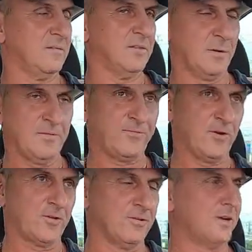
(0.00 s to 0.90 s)
A little bit
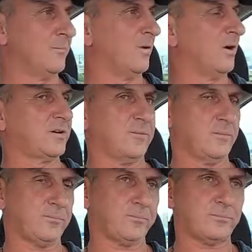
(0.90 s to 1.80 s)
further in the book,
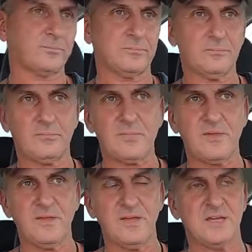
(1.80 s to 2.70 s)

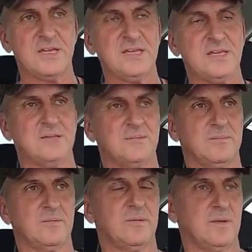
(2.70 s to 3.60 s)
he
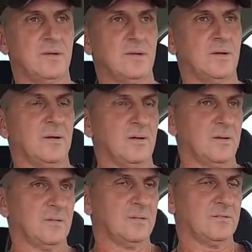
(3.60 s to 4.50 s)

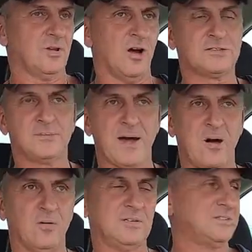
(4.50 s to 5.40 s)
talks about